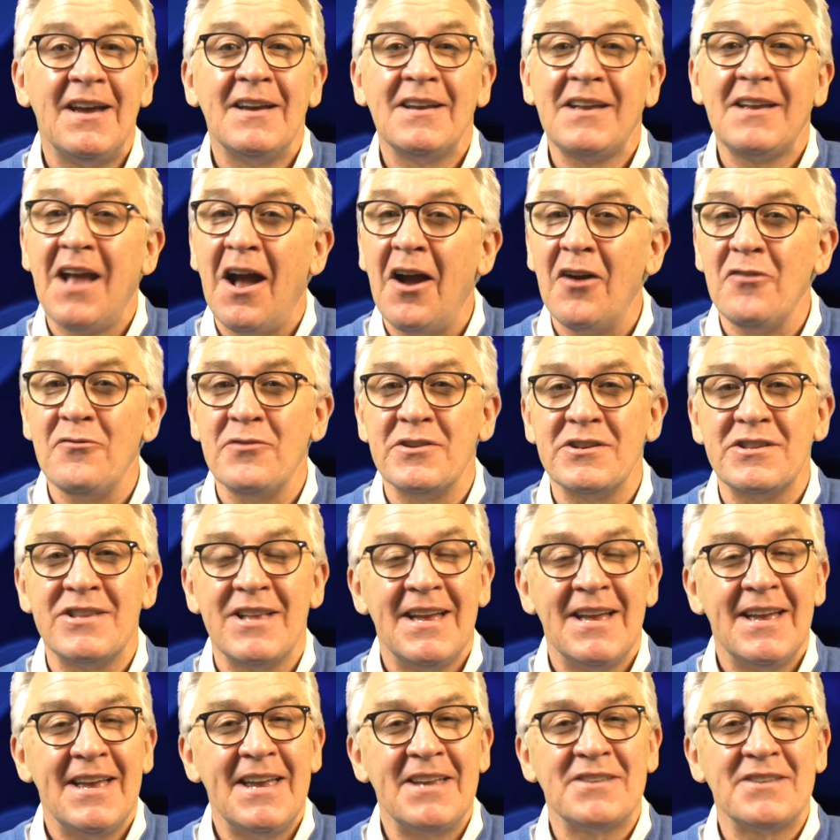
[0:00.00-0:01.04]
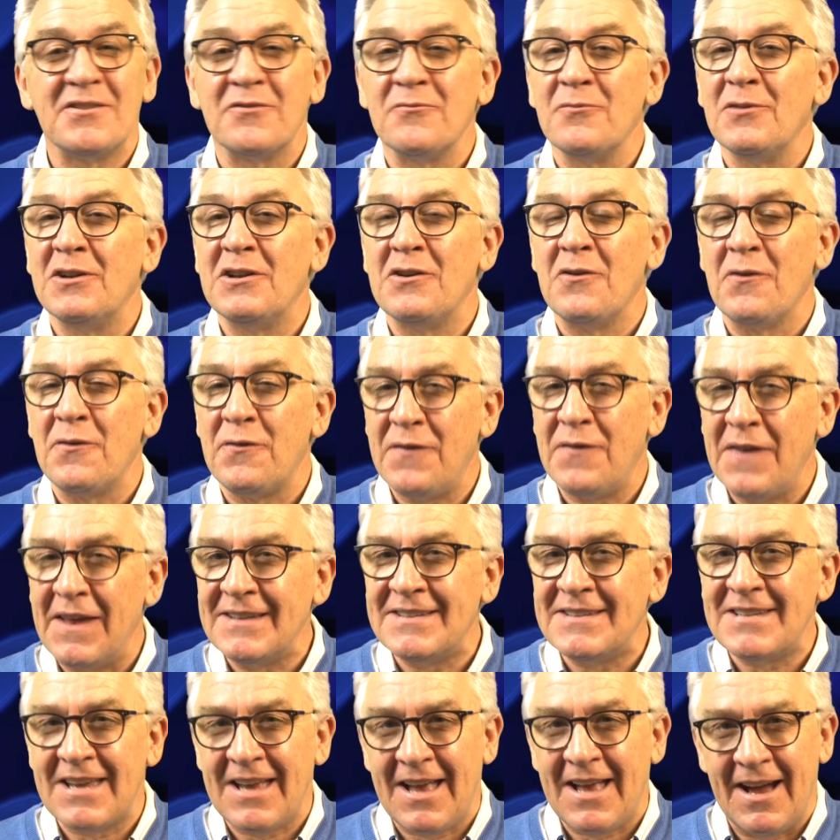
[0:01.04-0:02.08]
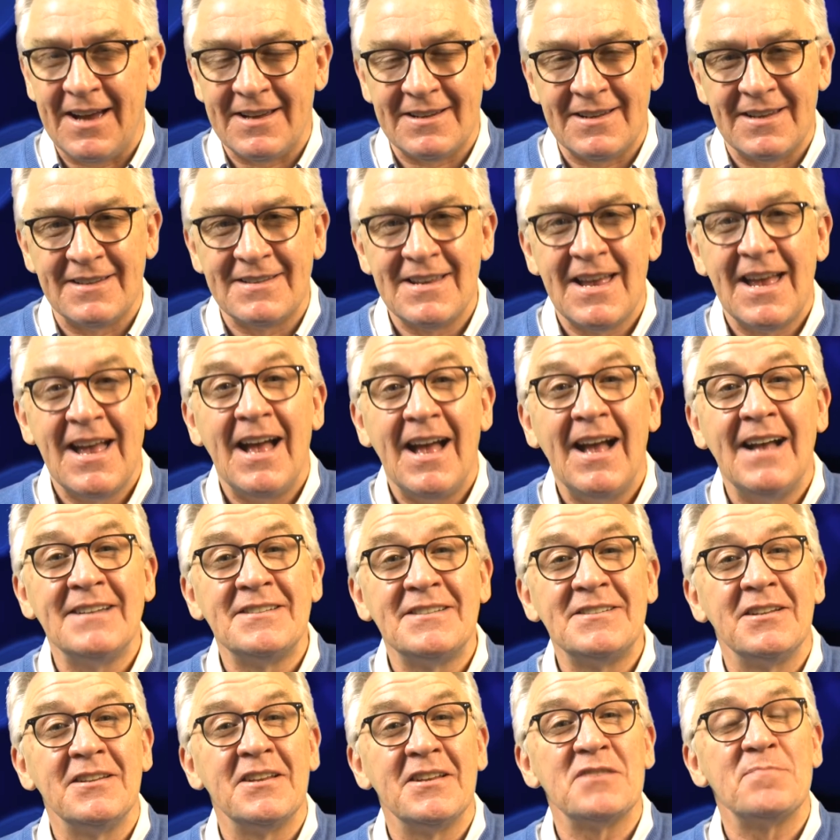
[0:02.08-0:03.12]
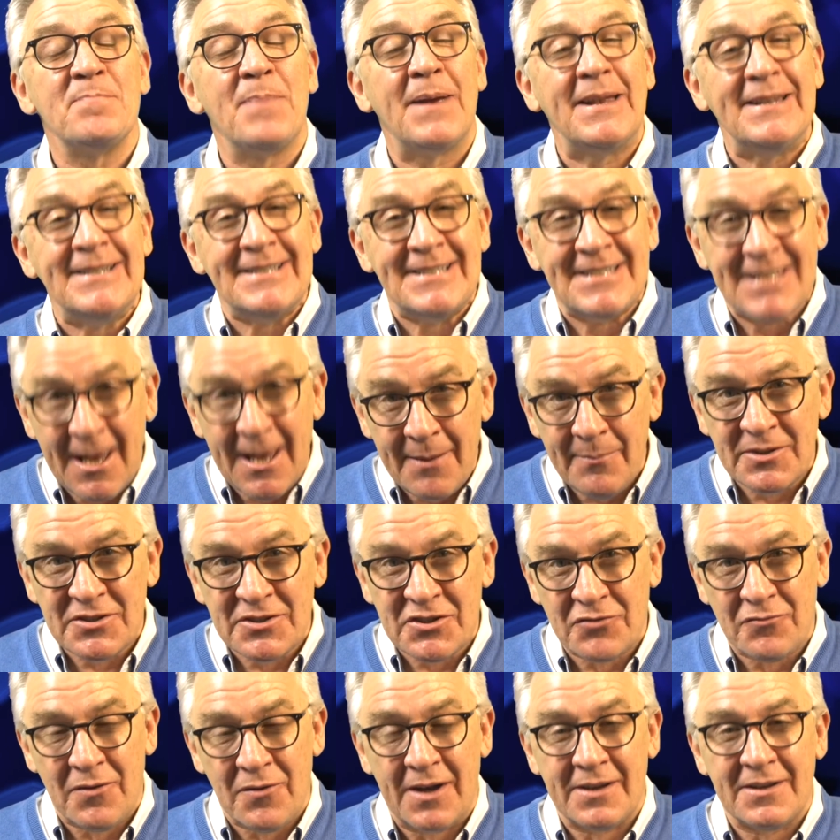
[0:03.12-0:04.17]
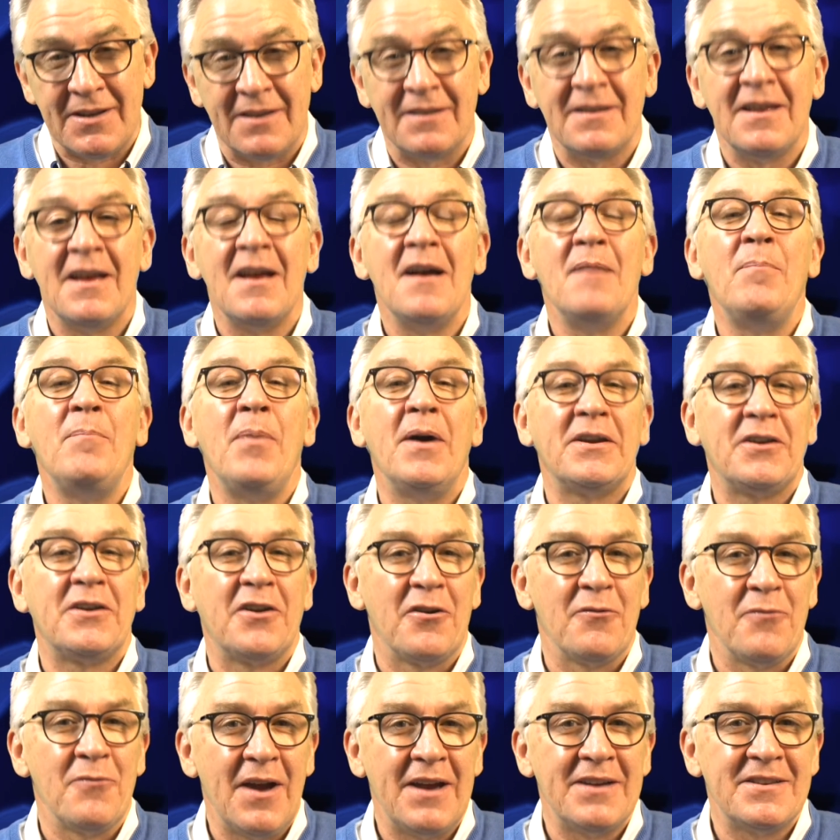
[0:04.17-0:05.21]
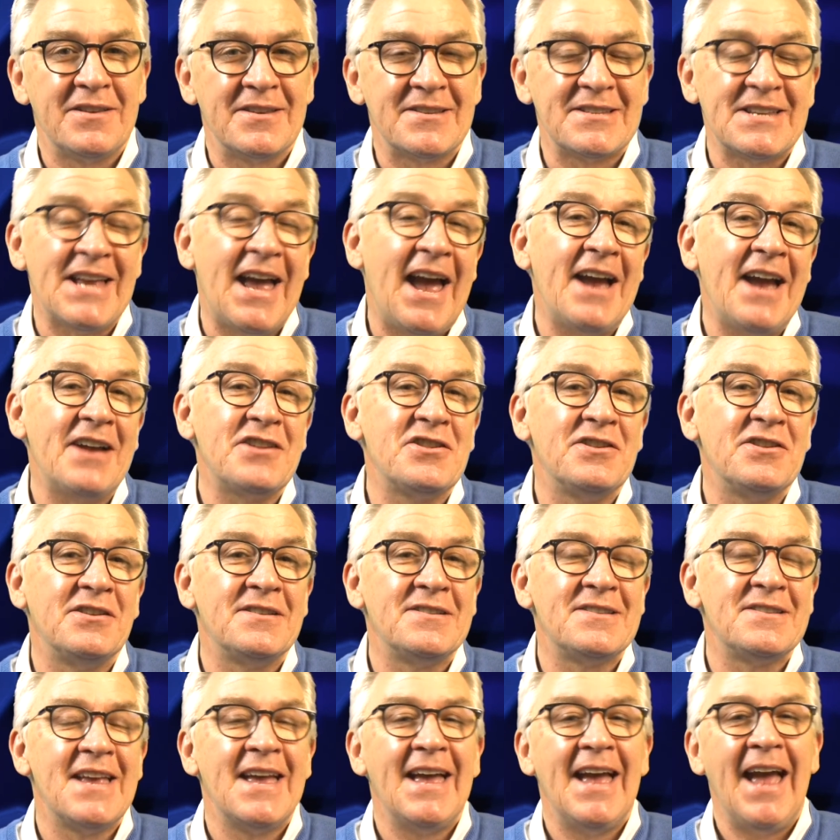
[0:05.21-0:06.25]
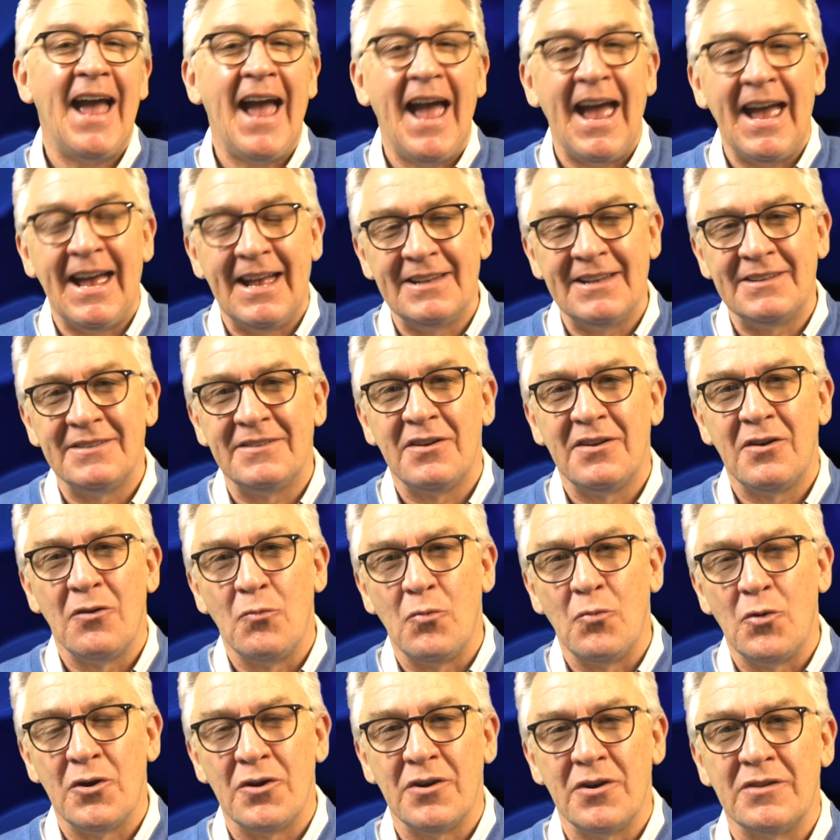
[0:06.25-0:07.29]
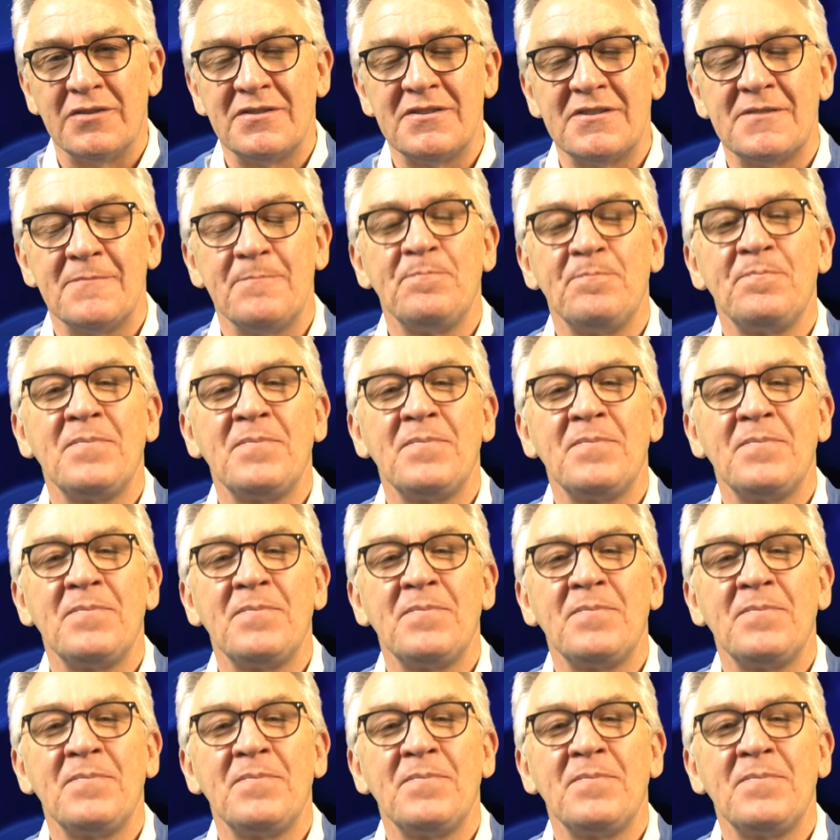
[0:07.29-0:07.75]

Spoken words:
Courage isn't really authenticated until it's been demonstrated by courageous actions and words.